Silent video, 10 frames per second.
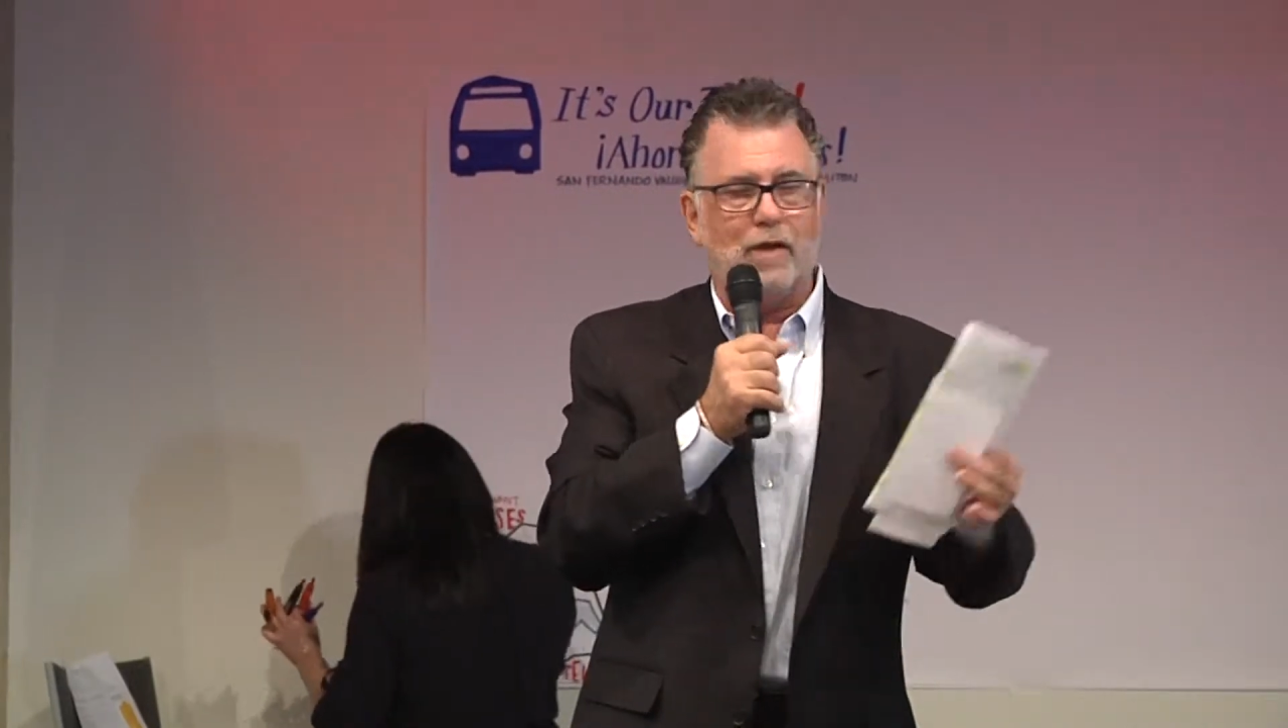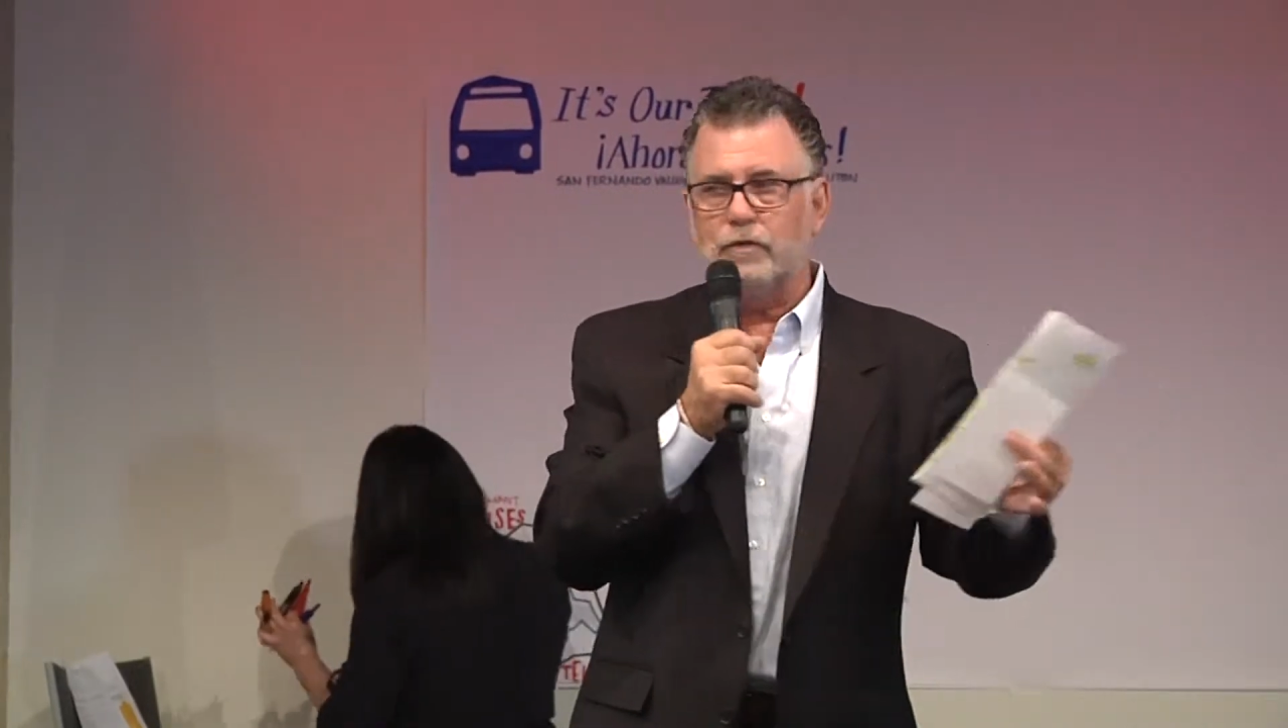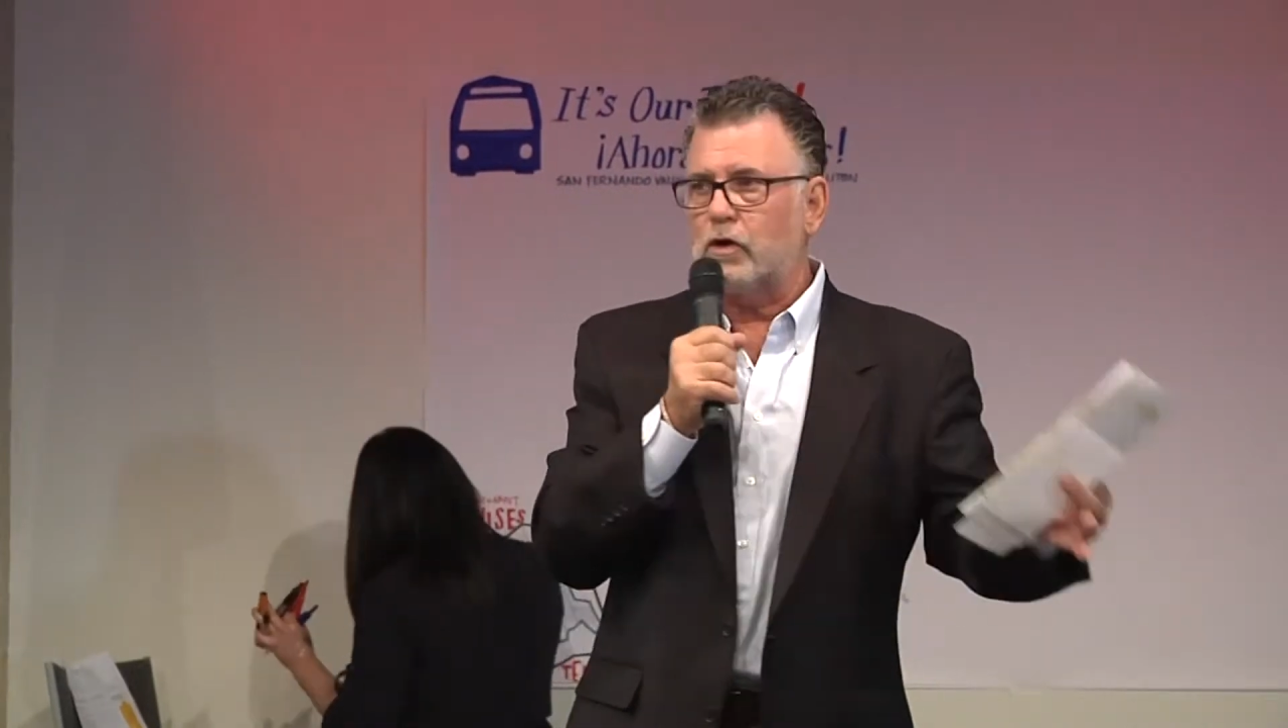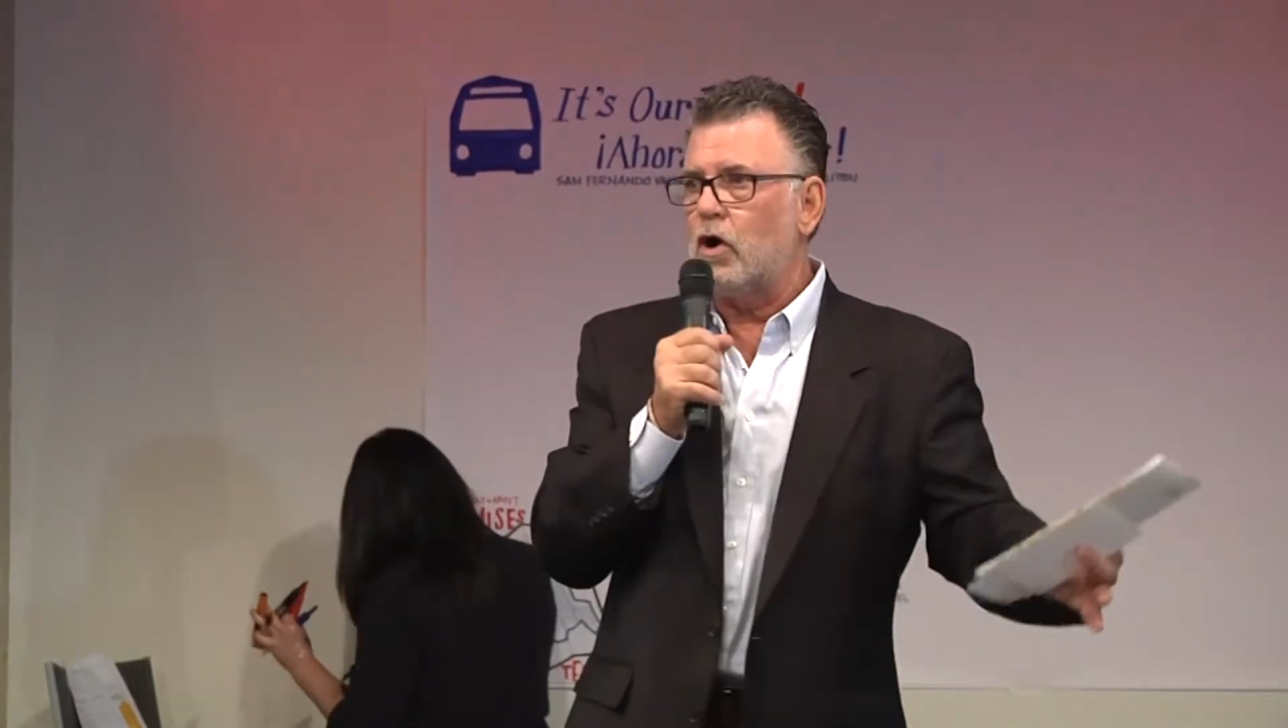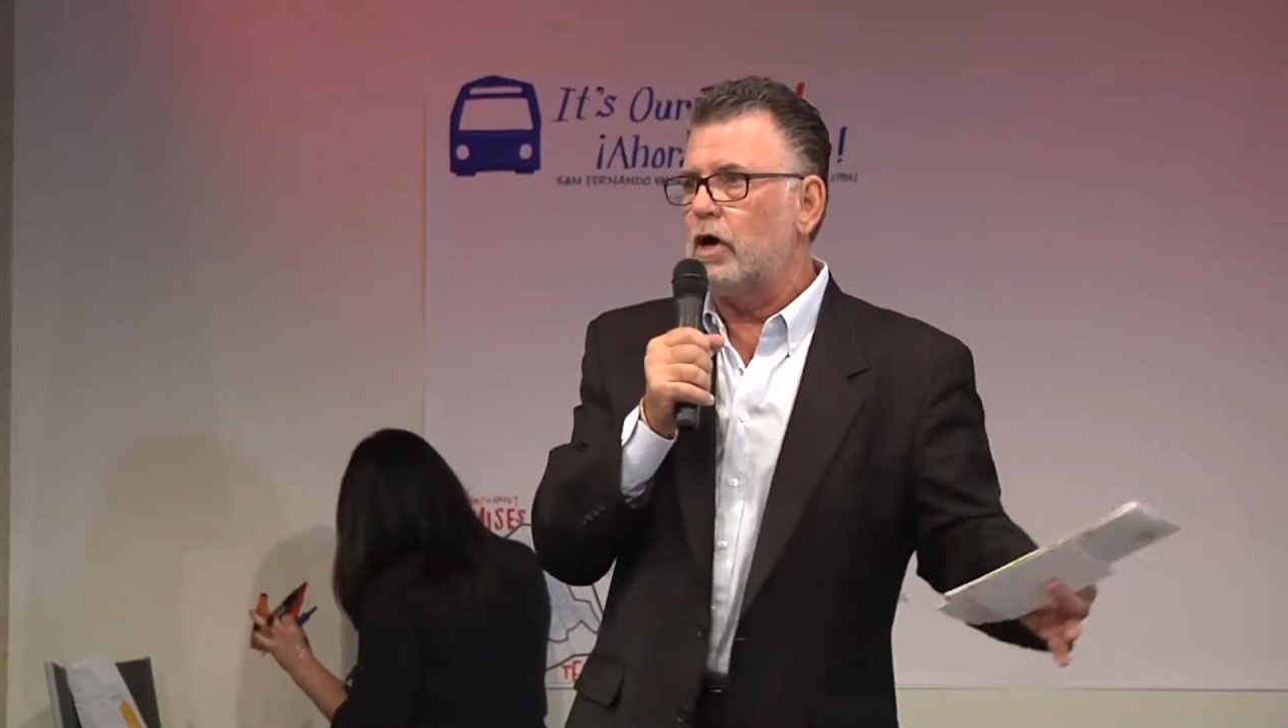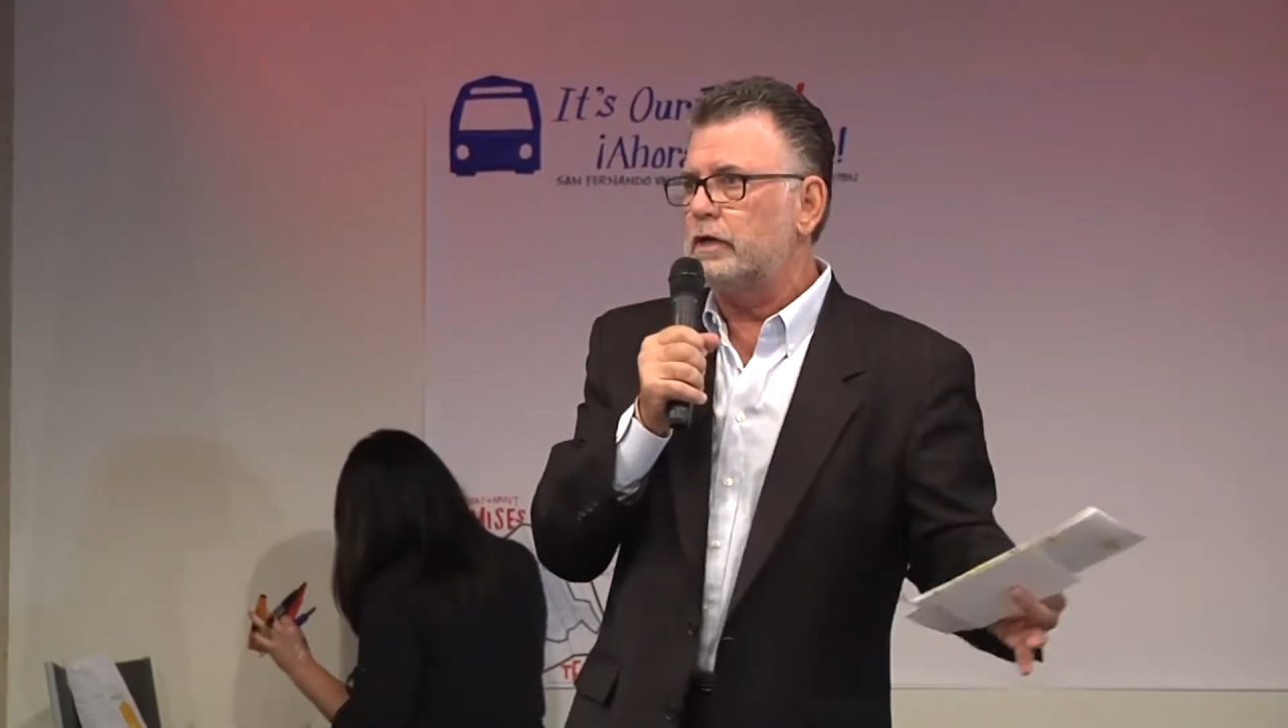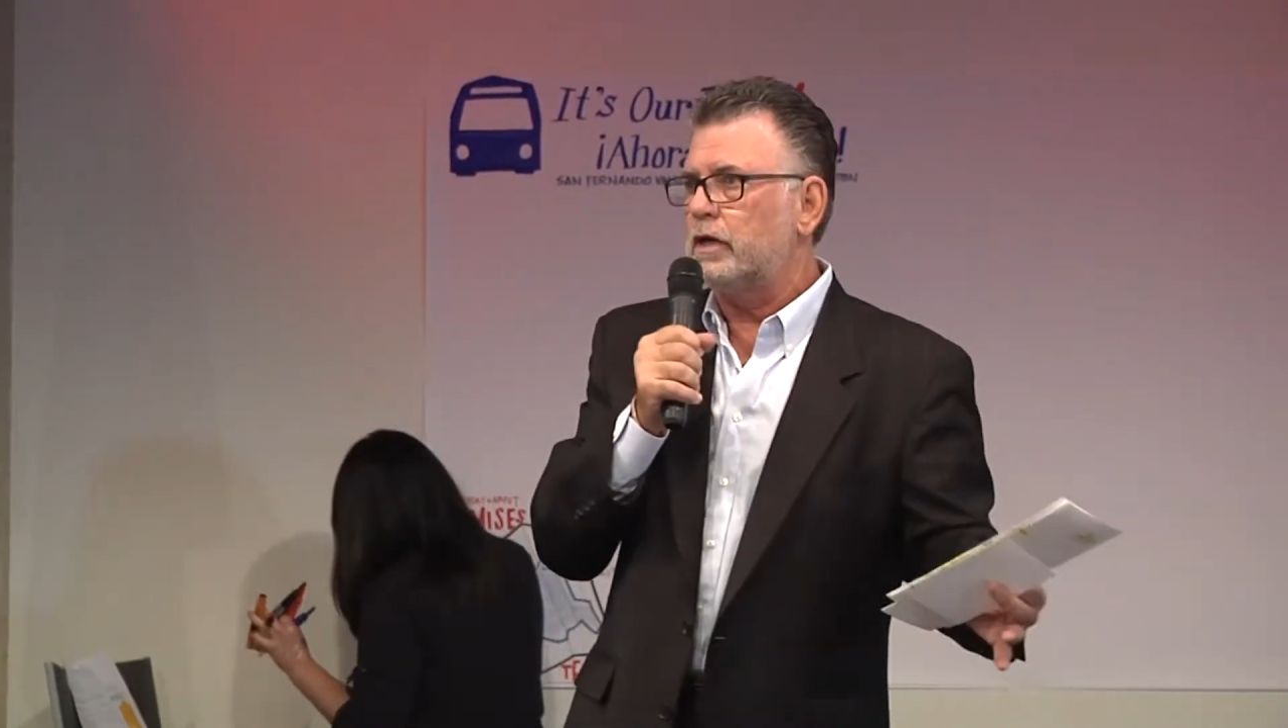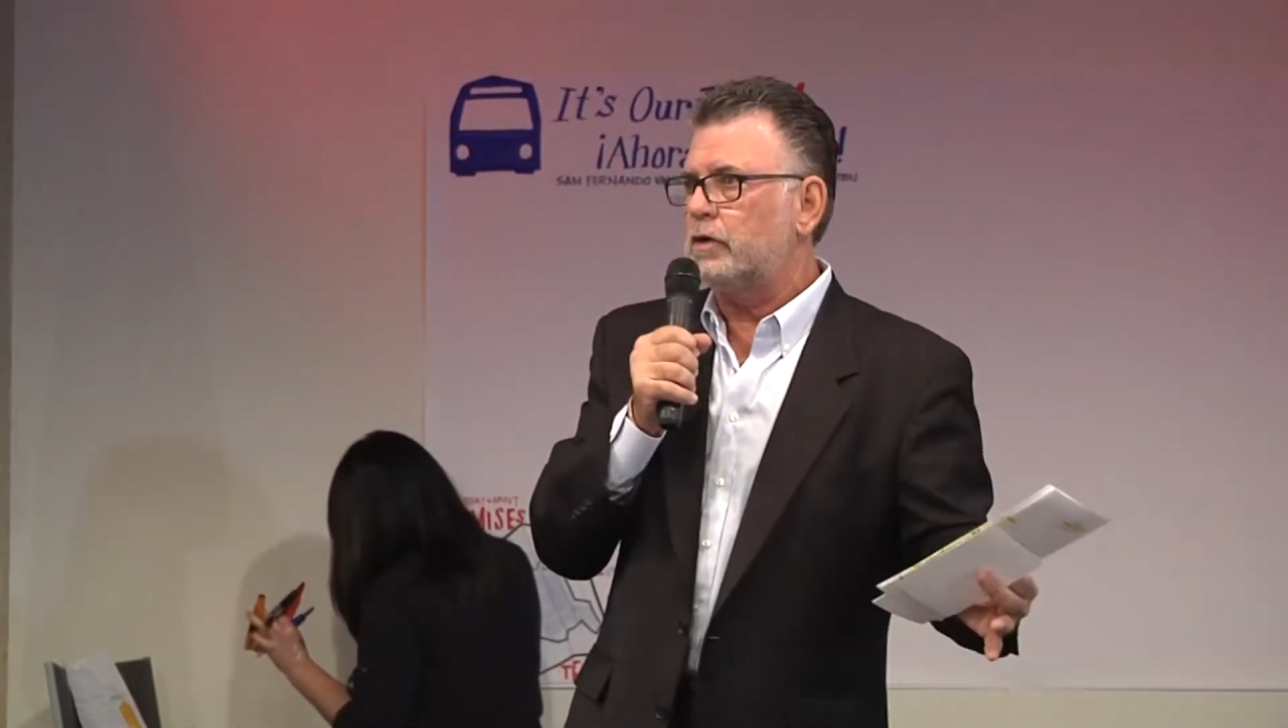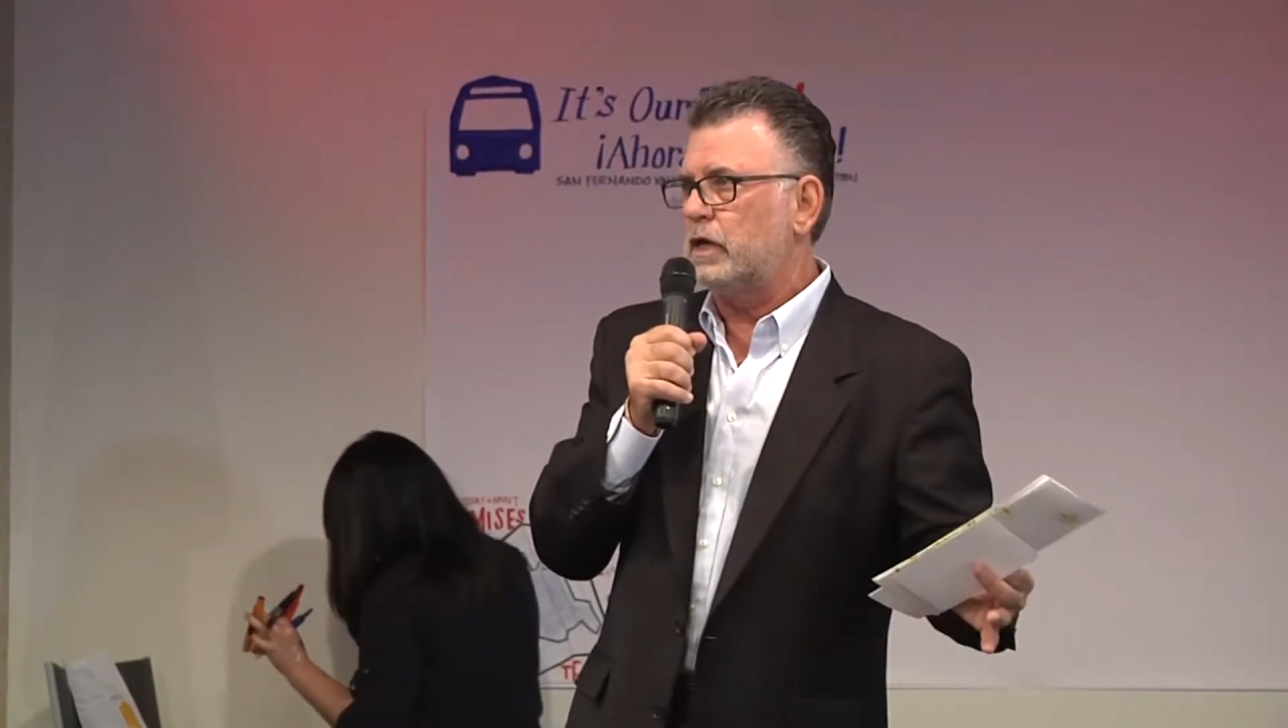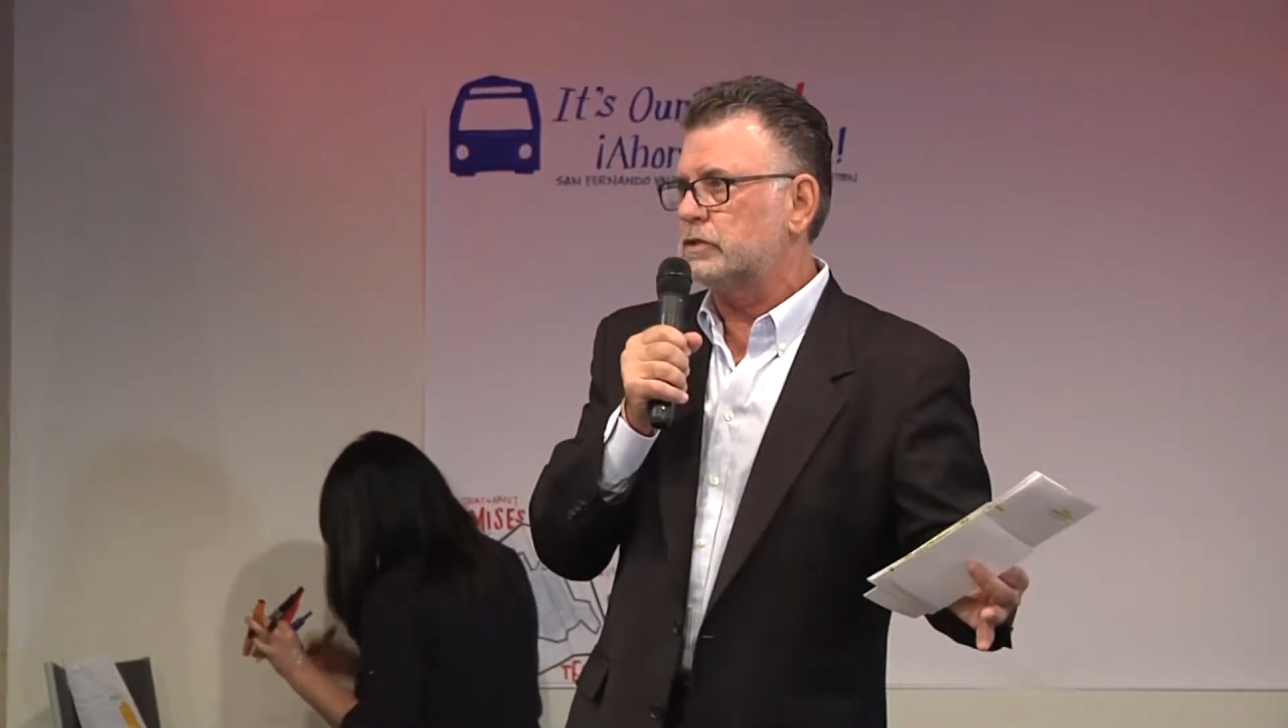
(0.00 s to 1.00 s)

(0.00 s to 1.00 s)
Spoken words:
We have a CoG now,